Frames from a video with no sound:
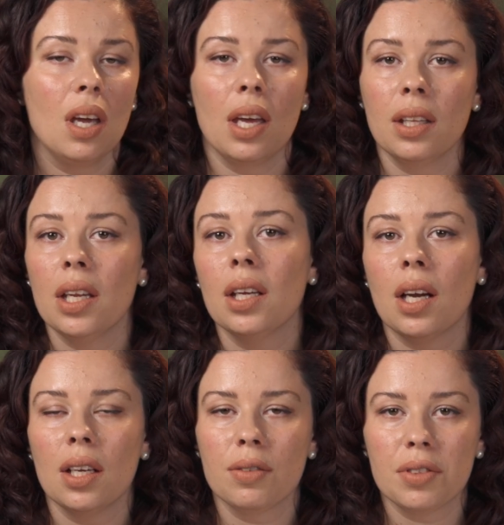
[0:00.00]
and any
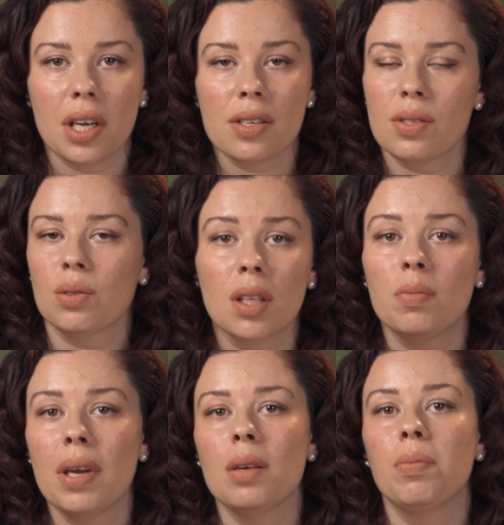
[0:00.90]
kind of tests
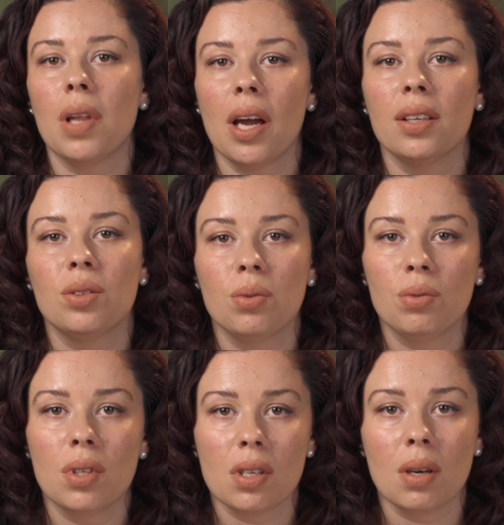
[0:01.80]
that may apply to
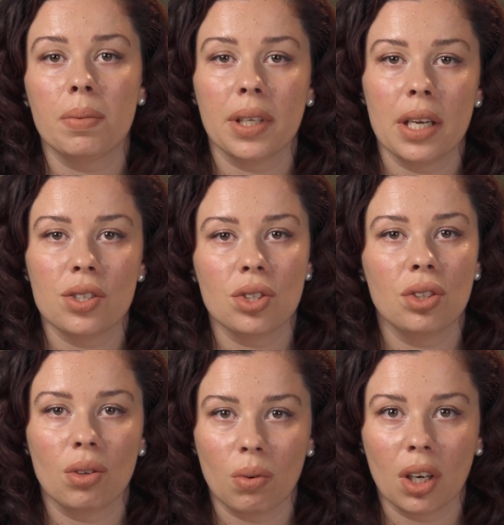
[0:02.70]
the application
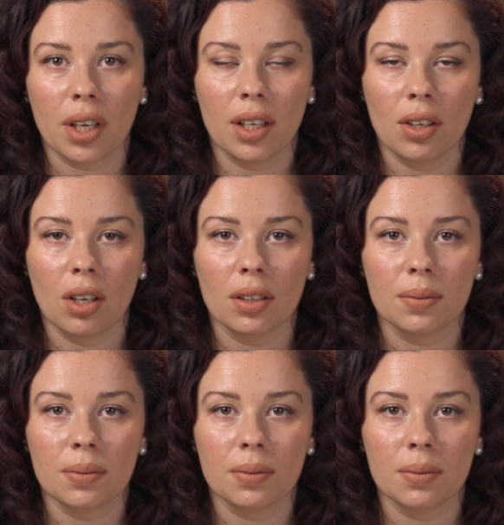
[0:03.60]
you're working on.